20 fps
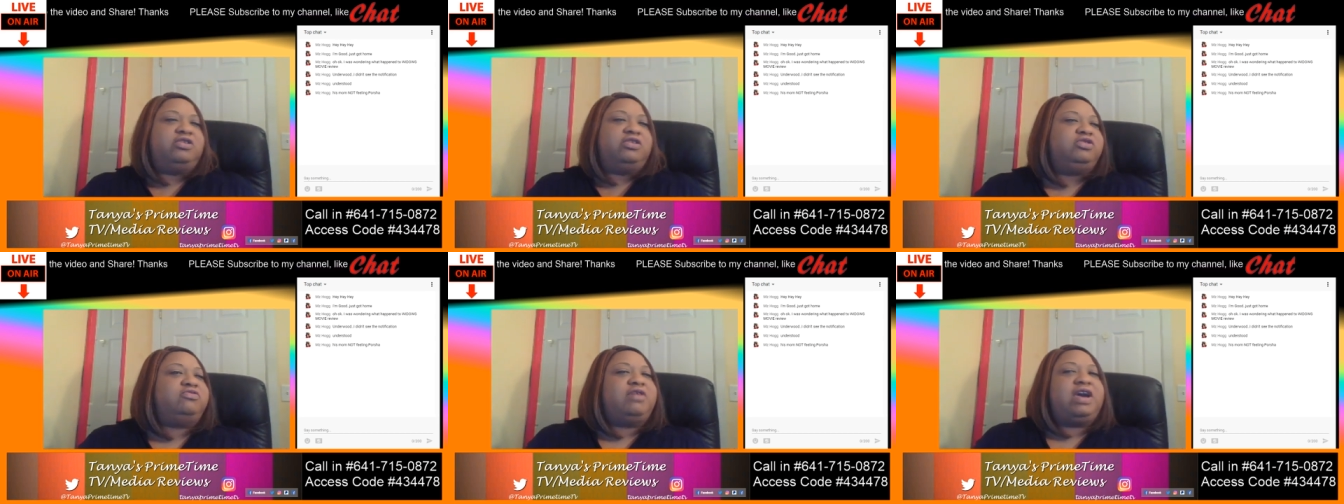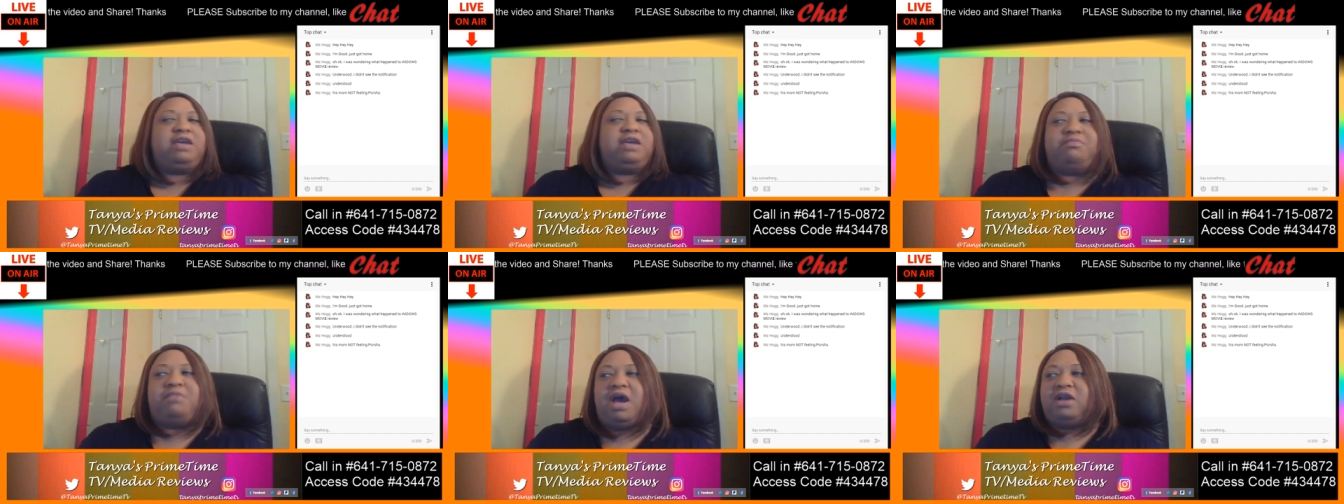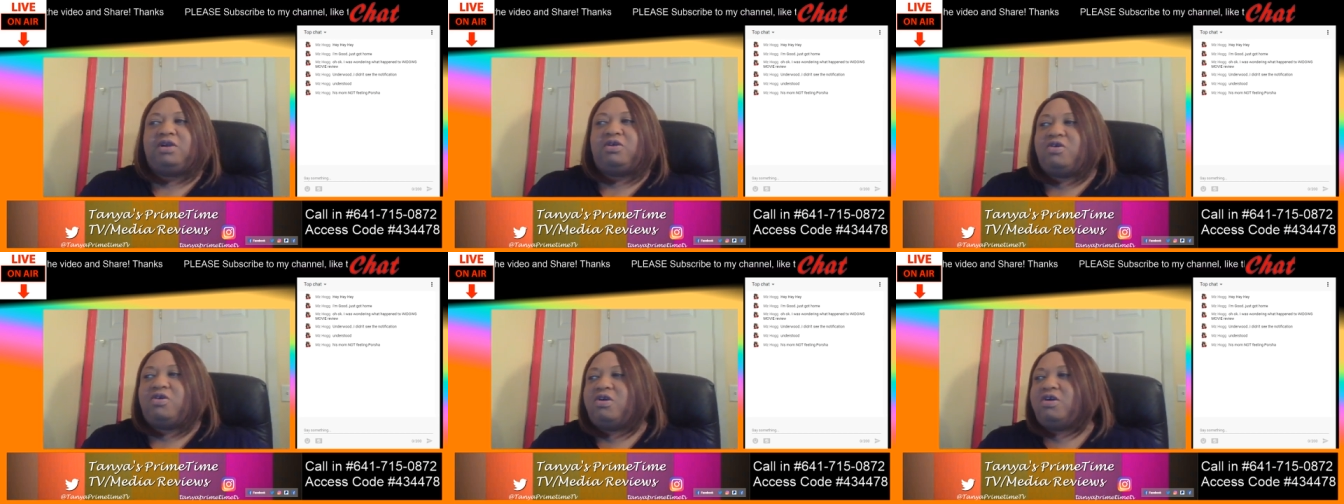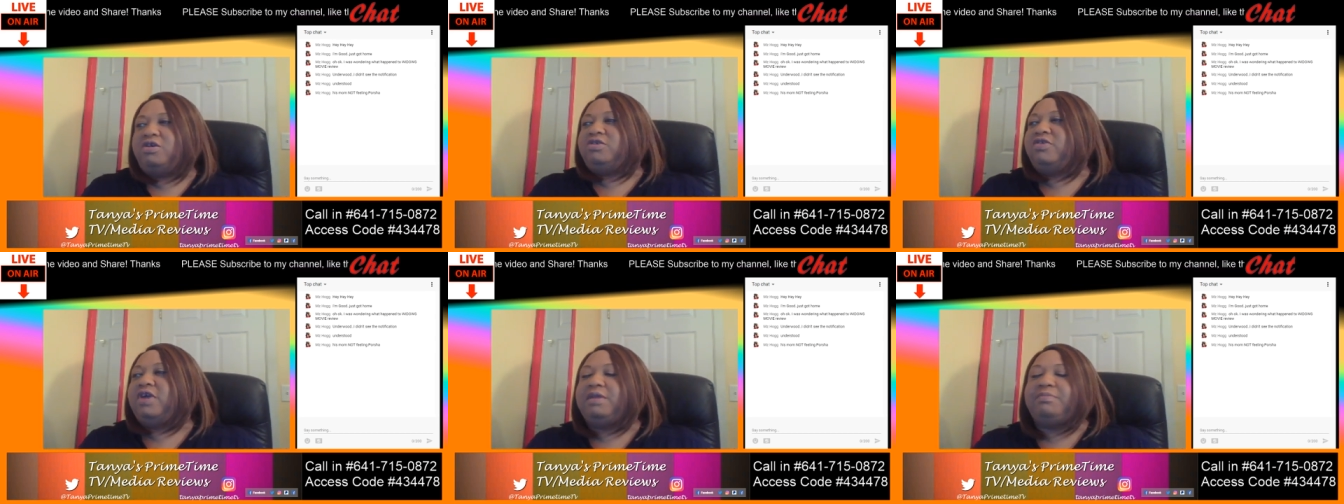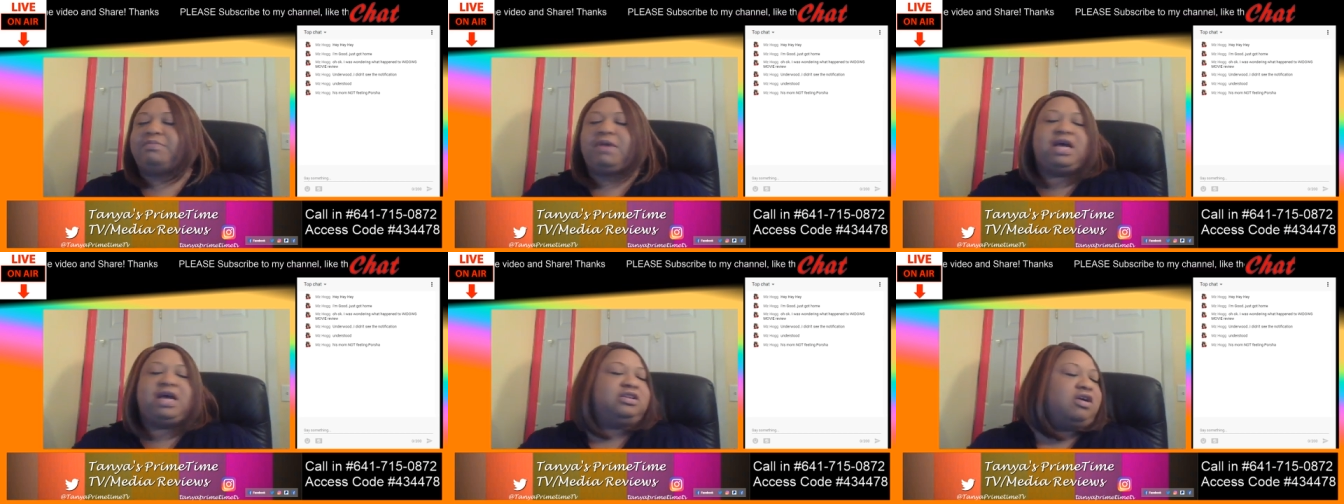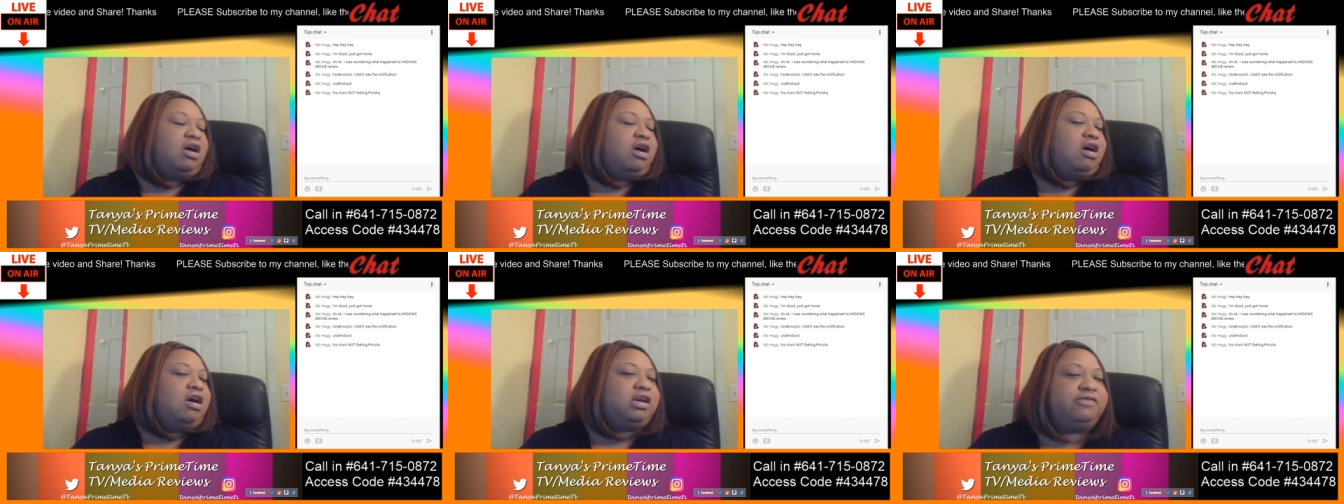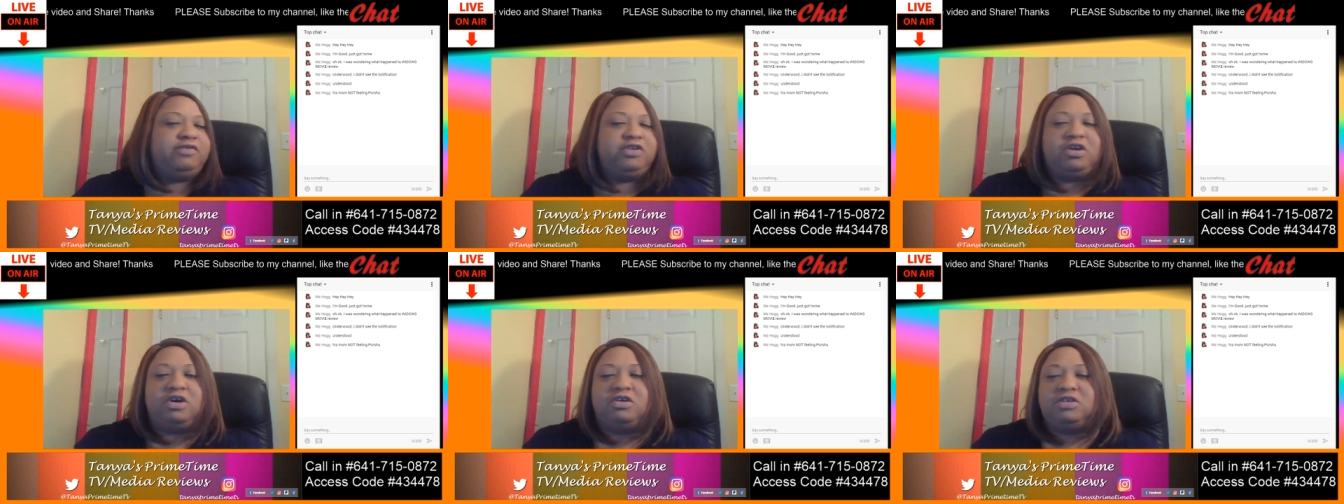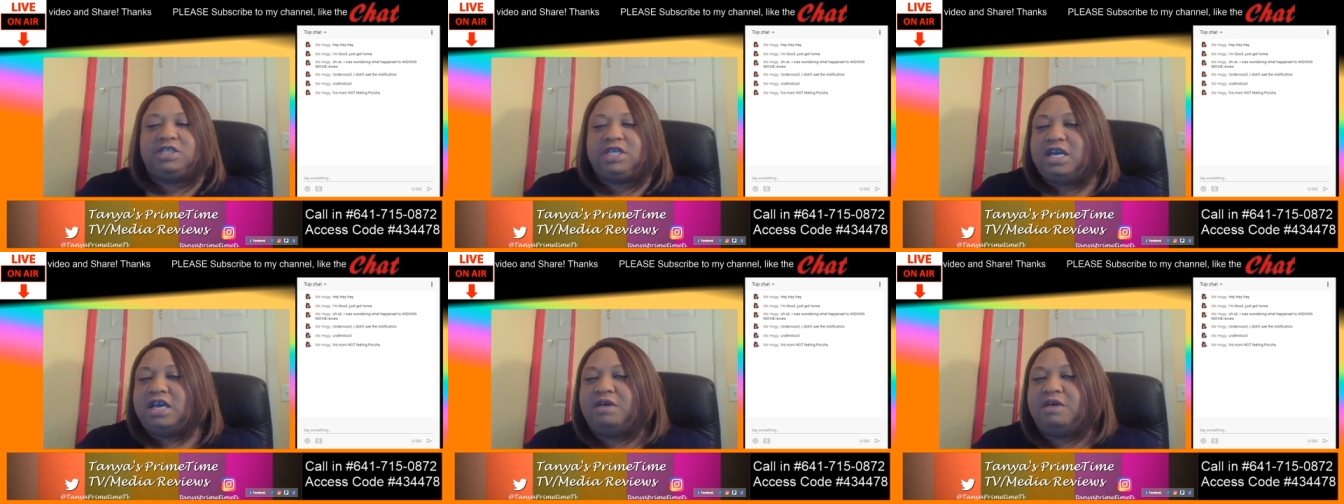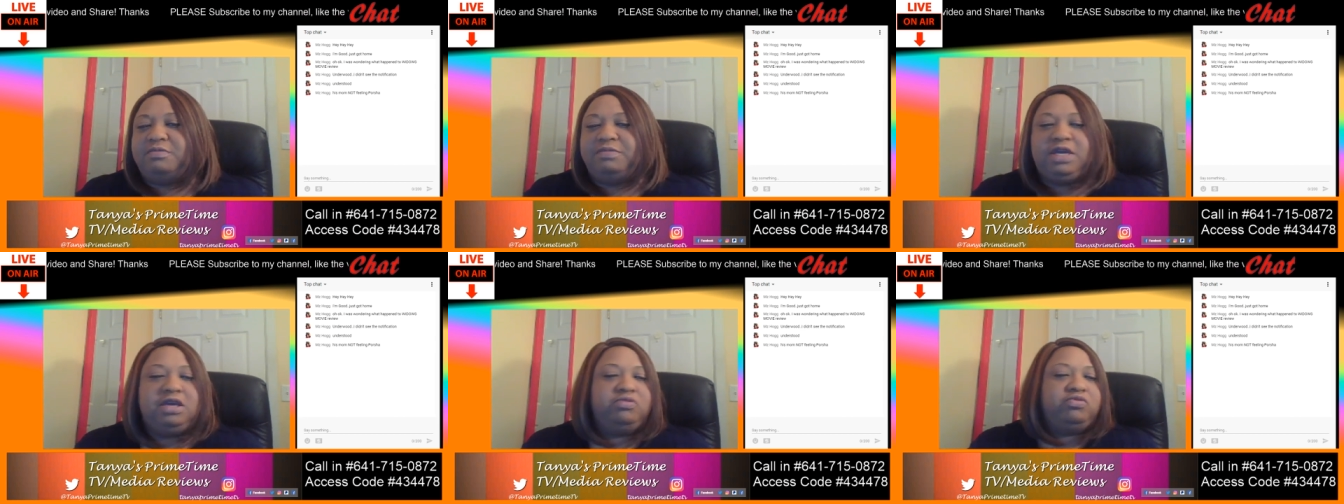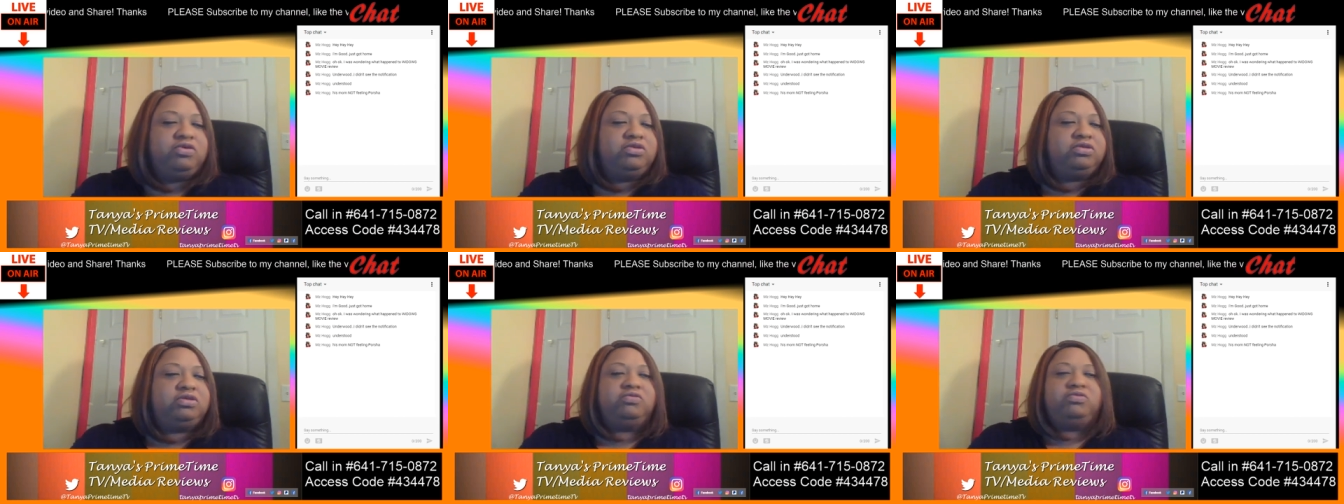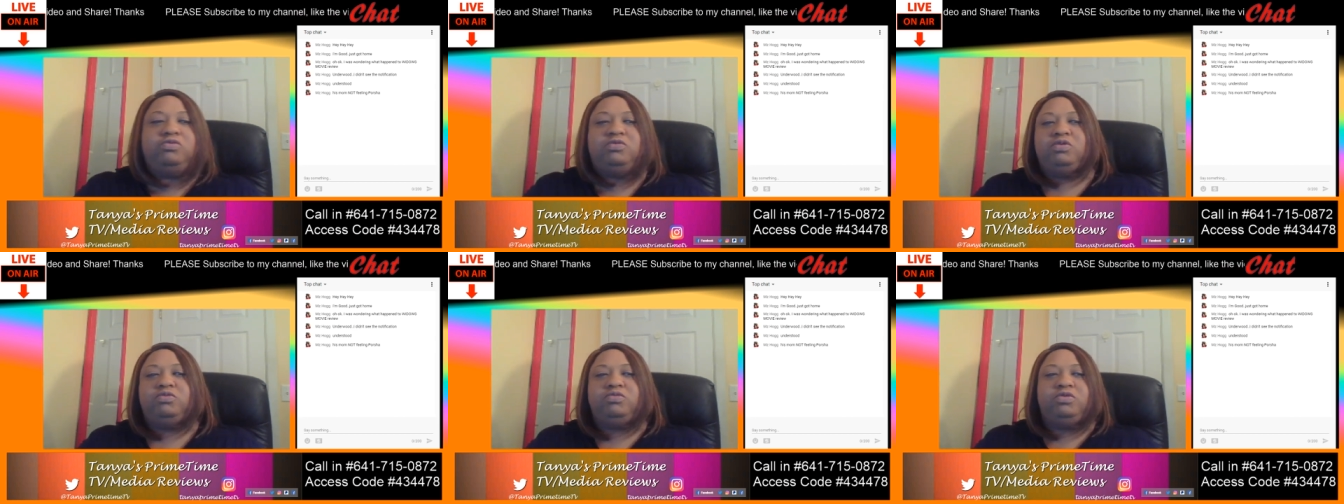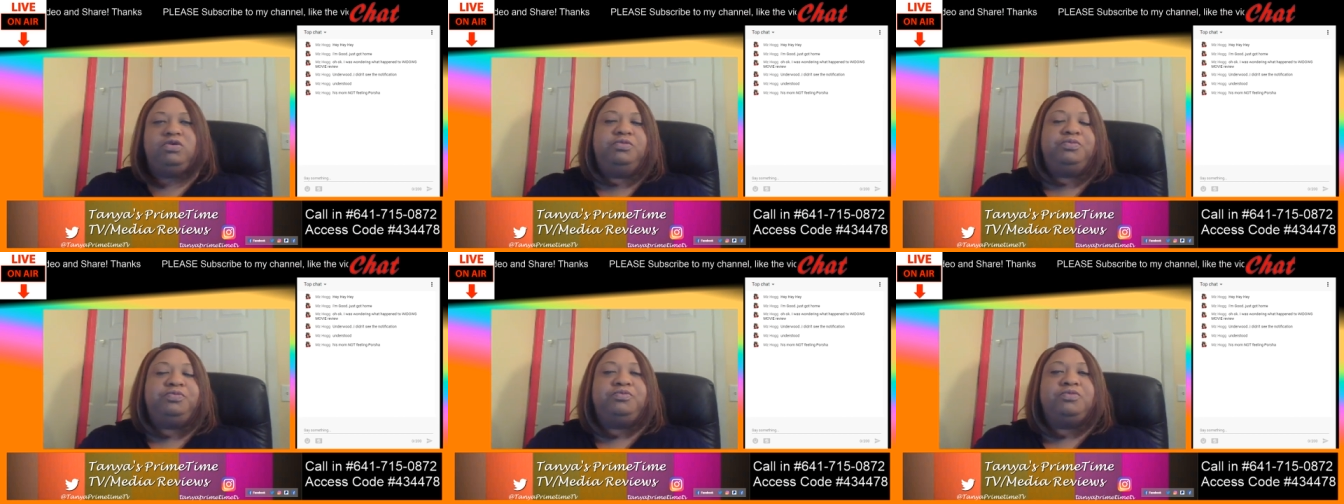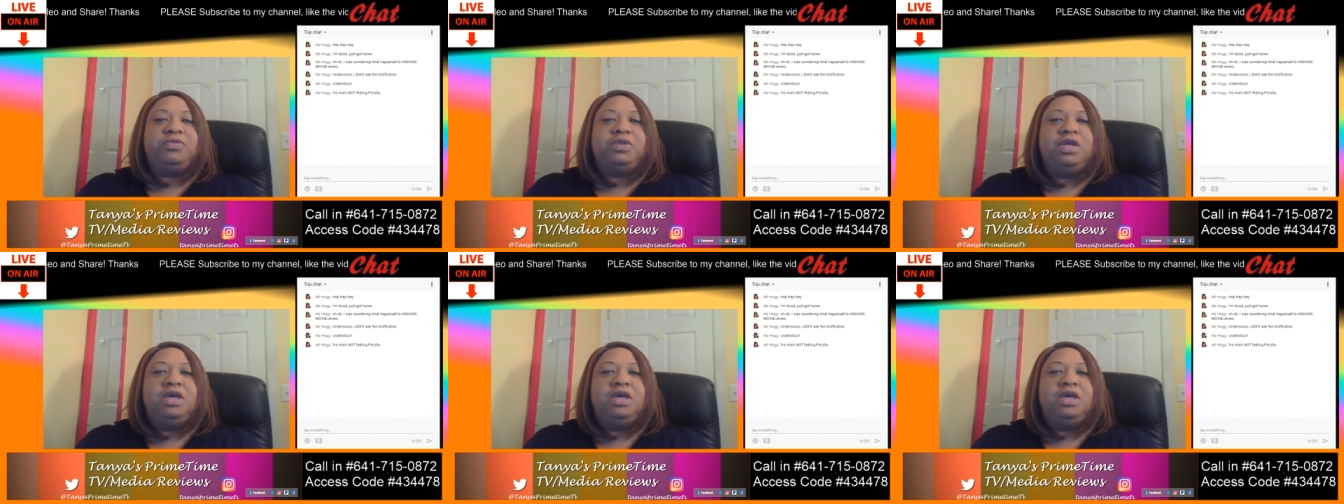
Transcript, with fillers: You ain't my girl, you ain't my dog if you don't tell me, whoop, whoop, whoop, whoop.